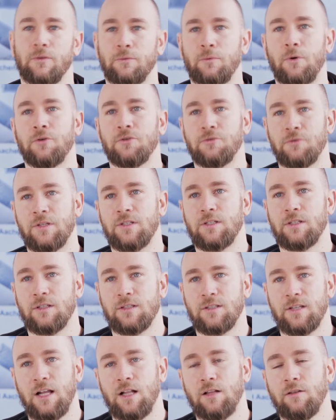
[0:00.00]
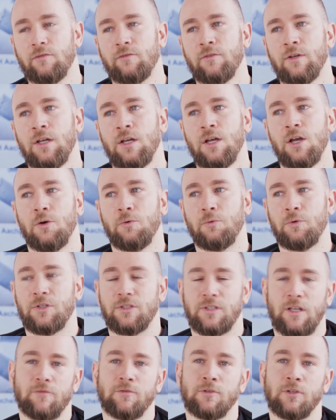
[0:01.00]
the wound dressing itself,
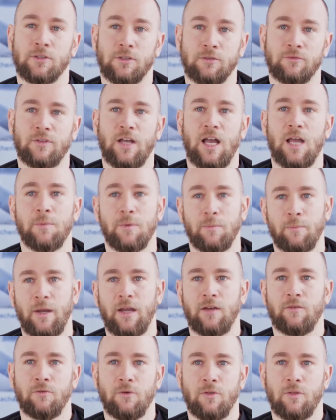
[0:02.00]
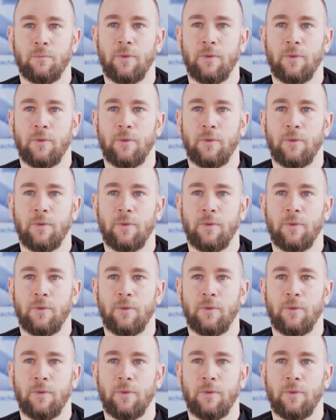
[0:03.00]
which saves a lot of time and pain for the